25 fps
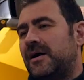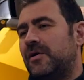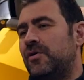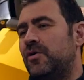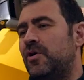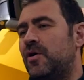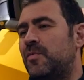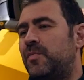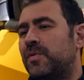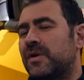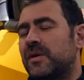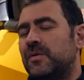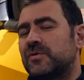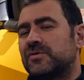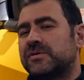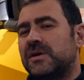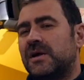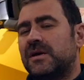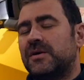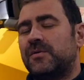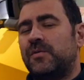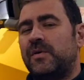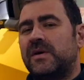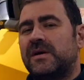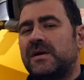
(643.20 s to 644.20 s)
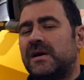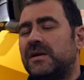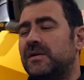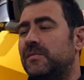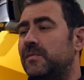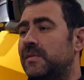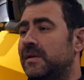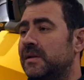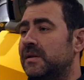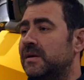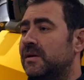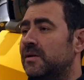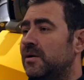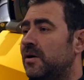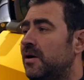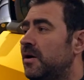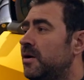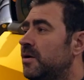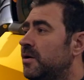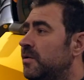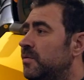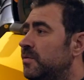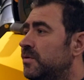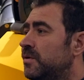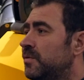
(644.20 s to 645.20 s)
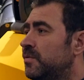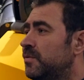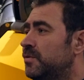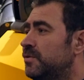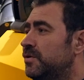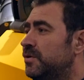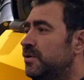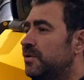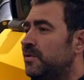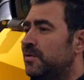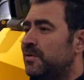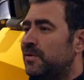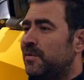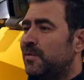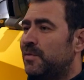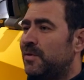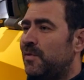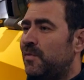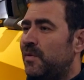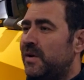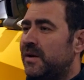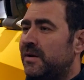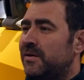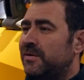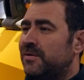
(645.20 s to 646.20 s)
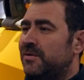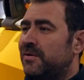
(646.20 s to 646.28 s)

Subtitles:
I know, but it was like weekend millionaire. You were a week.